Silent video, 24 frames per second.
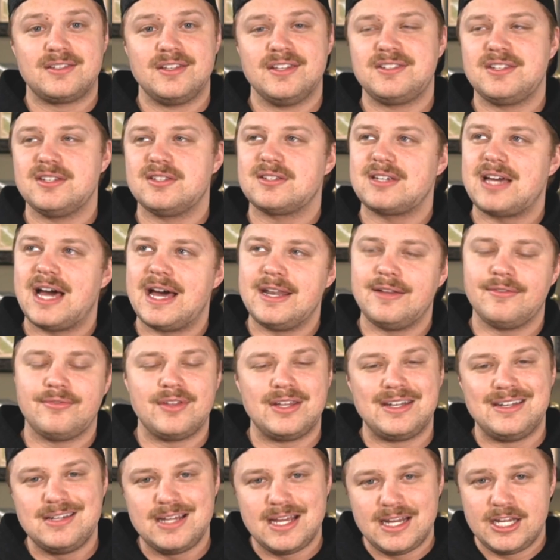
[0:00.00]
This is kind of the
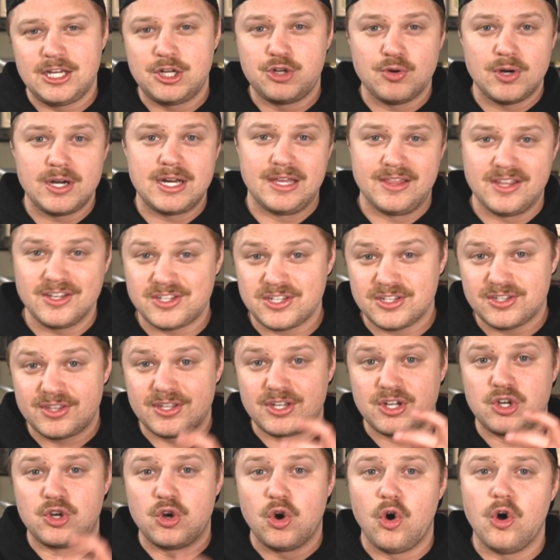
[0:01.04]
nitty gritty. This is the
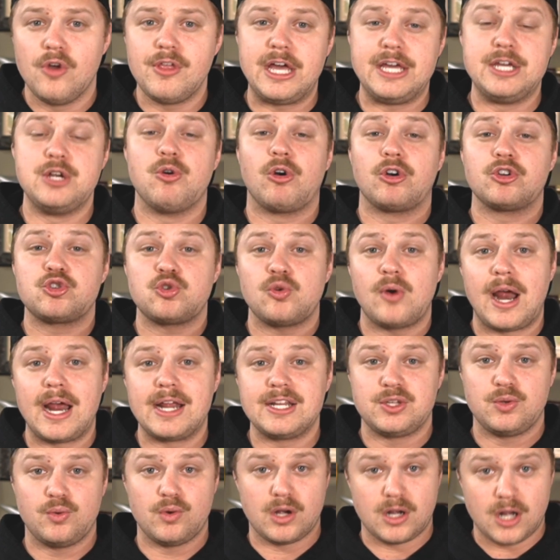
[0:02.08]
goal that you are trying
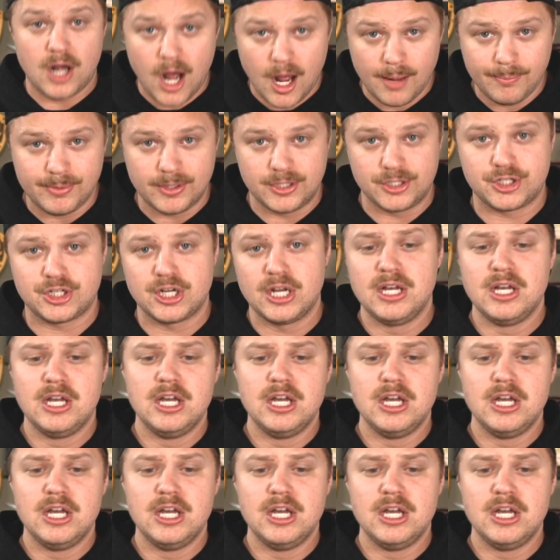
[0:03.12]
to accomplish.